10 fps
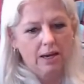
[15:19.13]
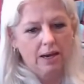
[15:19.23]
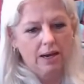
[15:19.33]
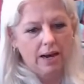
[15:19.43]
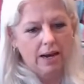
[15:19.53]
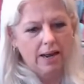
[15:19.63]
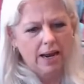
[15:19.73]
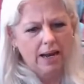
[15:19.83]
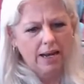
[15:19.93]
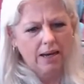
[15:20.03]
I
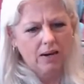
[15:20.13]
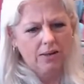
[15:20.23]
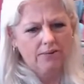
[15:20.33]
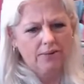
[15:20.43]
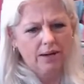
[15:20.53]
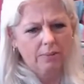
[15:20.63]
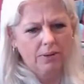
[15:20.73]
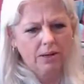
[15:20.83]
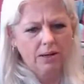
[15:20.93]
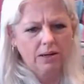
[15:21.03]
can't get on the
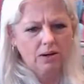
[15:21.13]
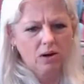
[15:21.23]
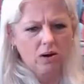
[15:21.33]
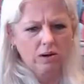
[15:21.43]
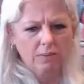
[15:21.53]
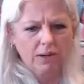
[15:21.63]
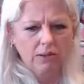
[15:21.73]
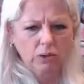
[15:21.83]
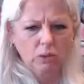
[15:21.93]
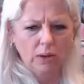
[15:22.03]
VIP card
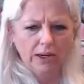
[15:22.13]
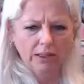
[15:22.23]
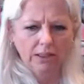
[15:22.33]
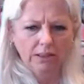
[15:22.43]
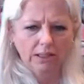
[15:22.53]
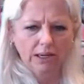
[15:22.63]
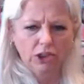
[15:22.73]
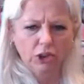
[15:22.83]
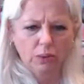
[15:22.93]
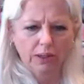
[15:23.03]
maker waitlist, not
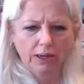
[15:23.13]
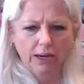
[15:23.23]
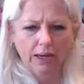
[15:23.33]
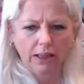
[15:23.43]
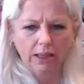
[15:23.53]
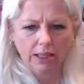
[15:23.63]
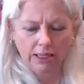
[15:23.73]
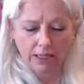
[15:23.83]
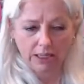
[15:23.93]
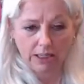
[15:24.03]
showing a
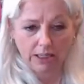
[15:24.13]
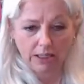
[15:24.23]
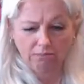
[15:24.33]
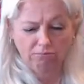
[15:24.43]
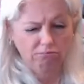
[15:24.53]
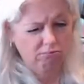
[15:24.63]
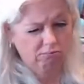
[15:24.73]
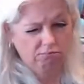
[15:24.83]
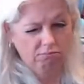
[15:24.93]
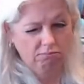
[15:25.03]
link.
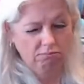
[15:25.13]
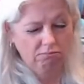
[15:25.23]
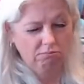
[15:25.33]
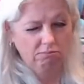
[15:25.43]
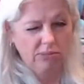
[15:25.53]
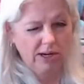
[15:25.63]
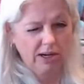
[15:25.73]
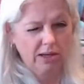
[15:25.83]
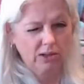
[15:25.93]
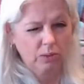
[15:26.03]
Well,
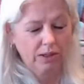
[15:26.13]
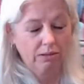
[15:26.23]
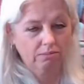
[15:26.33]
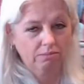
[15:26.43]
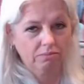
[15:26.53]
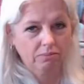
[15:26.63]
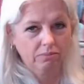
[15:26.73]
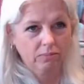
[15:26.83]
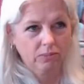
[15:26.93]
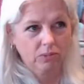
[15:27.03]
that's weird
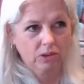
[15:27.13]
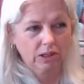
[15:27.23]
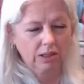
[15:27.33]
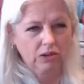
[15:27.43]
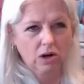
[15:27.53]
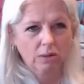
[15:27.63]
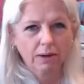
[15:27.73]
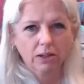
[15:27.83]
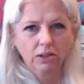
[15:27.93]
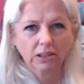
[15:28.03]
because
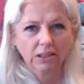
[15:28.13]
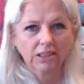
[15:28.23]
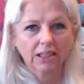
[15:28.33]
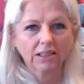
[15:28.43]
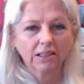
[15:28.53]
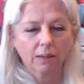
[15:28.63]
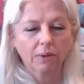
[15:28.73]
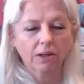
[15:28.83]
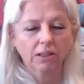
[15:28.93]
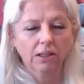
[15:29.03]

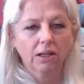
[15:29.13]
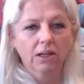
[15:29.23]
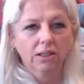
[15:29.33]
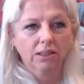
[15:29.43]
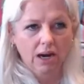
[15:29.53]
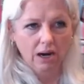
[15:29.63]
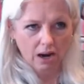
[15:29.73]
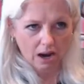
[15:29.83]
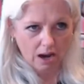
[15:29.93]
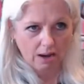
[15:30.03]

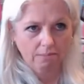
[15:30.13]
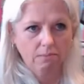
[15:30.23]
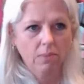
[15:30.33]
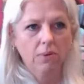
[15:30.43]
cardmakersuccesssummit.com